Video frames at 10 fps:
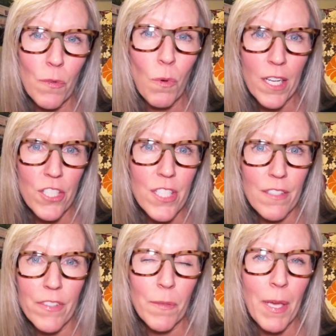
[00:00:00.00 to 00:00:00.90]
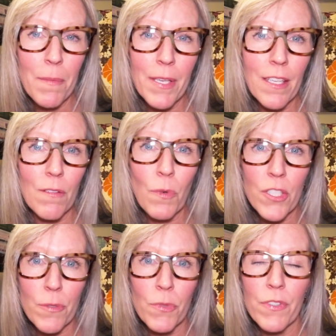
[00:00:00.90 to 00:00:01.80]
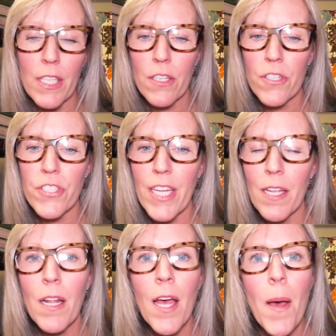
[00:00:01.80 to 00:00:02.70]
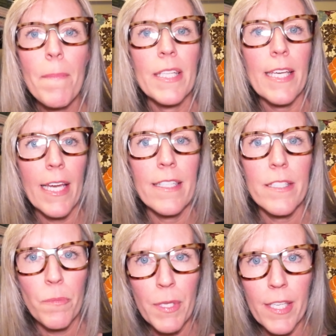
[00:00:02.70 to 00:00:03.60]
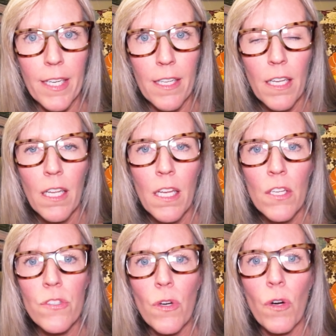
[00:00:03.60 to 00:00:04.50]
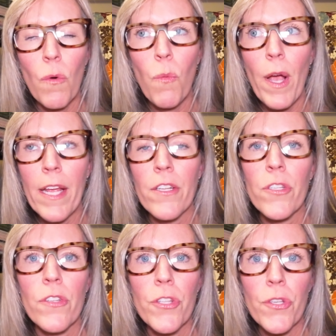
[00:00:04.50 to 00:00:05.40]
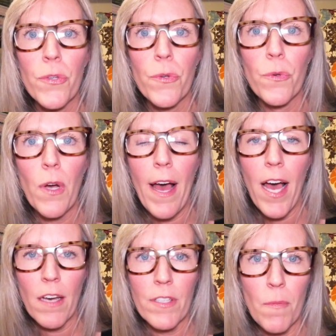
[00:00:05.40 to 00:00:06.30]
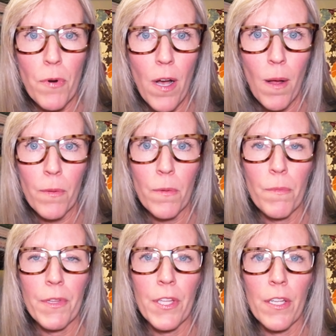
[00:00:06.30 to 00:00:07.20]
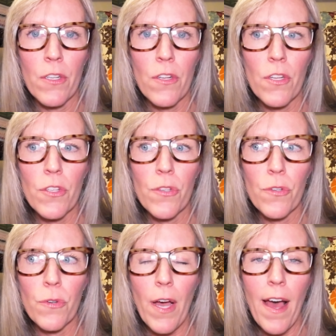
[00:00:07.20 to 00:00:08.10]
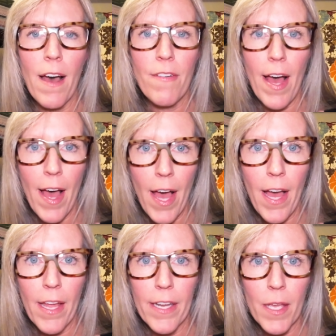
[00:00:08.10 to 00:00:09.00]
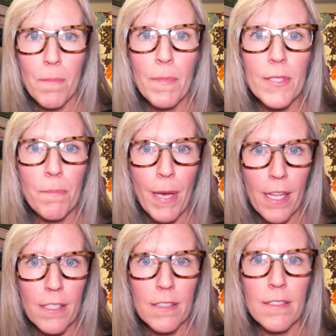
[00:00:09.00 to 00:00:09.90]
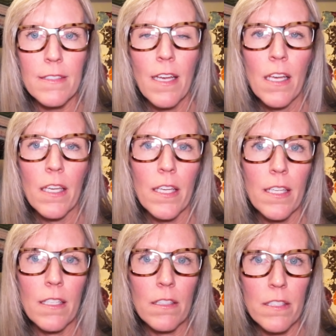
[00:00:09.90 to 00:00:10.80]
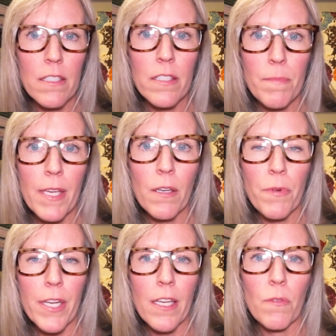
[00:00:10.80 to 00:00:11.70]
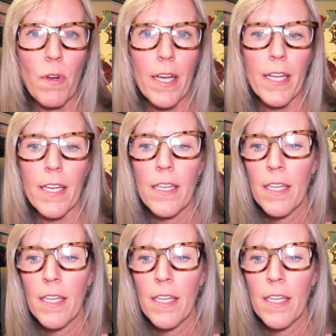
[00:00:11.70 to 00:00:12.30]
can watch TV maybe and watch a movie and understand it, but they can't speak it. So when you have that problem, then you have had a misbalance in listening, speaking, reading, and writing.